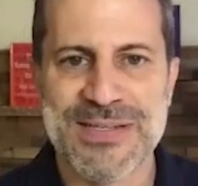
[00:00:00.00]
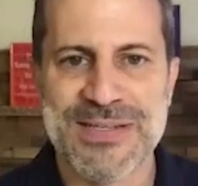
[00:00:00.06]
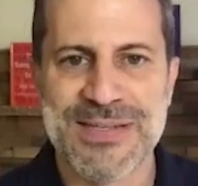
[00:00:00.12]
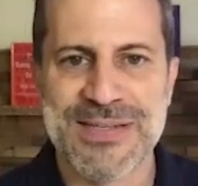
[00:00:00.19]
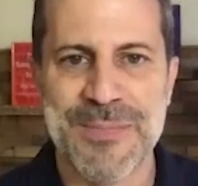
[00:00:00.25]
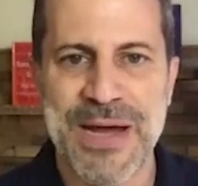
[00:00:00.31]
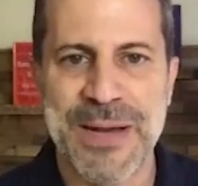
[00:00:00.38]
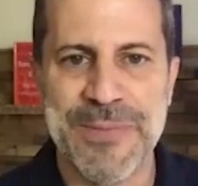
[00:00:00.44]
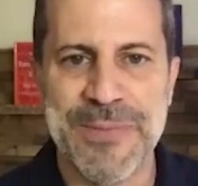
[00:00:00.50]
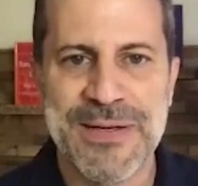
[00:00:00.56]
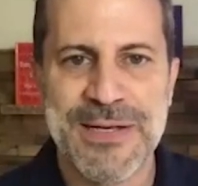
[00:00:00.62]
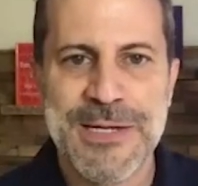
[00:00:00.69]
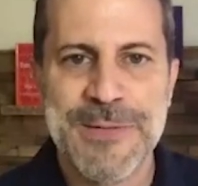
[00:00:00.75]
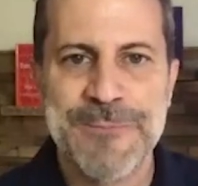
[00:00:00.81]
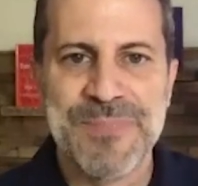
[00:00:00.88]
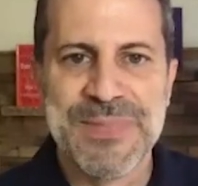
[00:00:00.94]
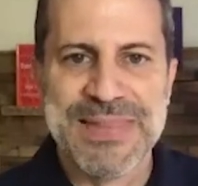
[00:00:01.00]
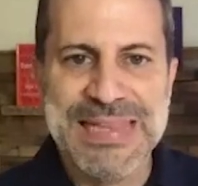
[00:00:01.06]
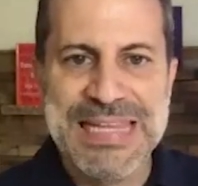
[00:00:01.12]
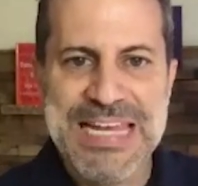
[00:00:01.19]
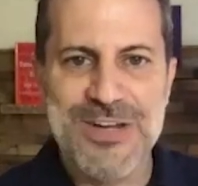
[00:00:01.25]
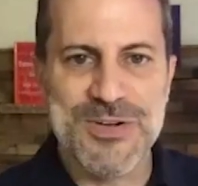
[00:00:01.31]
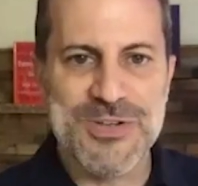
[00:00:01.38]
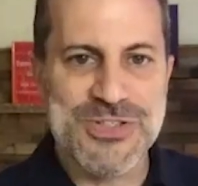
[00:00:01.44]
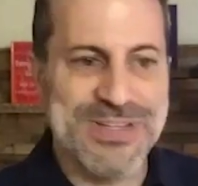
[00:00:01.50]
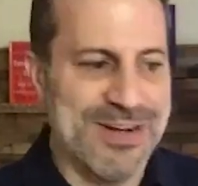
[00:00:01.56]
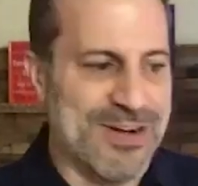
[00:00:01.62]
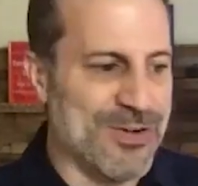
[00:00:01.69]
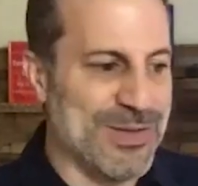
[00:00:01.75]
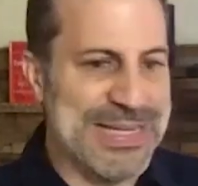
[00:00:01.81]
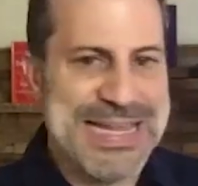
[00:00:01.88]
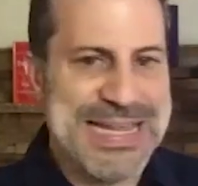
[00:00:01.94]
come up, leaders
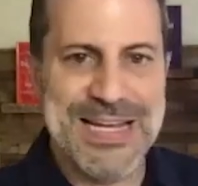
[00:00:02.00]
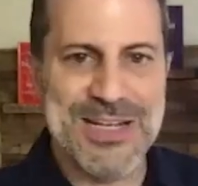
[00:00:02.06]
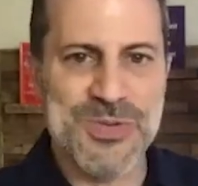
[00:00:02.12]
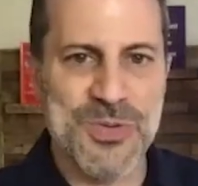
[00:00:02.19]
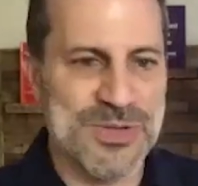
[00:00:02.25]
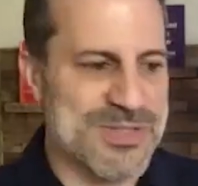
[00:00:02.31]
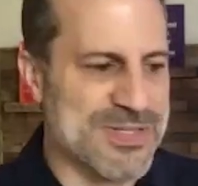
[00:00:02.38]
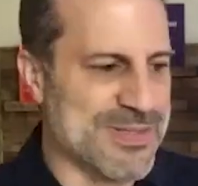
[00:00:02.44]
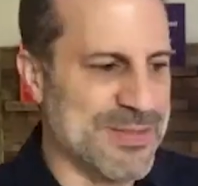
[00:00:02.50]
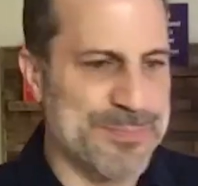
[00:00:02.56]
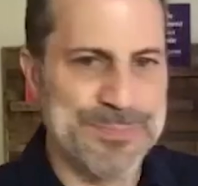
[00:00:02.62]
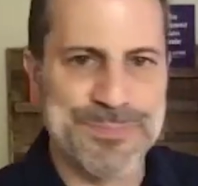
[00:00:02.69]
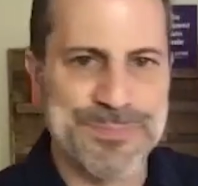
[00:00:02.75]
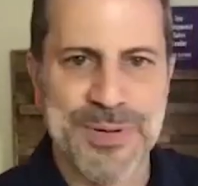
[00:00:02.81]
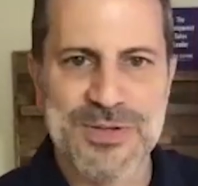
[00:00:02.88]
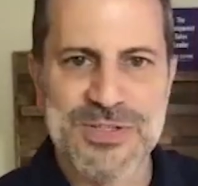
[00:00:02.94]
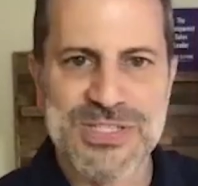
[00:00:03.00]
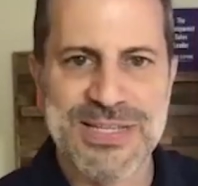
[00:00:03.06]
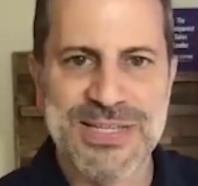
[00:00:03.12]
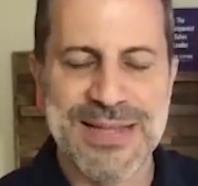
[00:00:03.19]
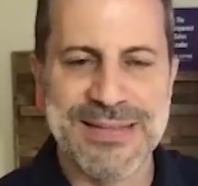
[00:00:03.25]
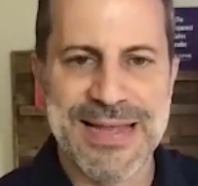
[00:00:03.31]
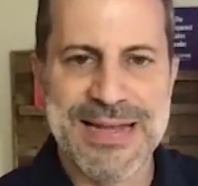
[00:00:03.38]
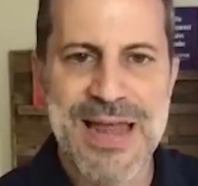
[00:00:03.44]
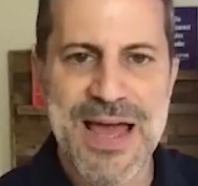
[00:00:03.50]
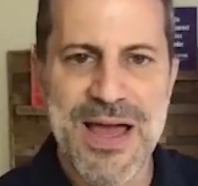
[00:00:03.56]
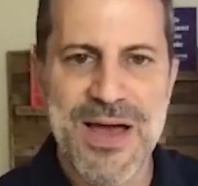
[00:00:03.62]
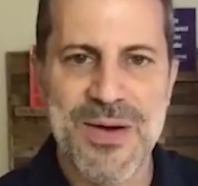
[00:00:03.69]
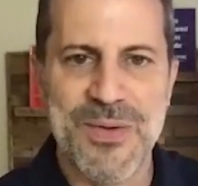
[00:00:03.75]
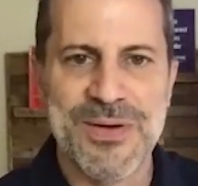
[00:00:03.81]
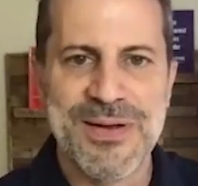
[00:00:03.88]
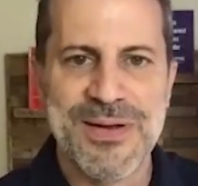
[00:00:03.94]
are leaning towards the person that they
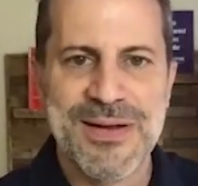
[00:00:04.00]
know,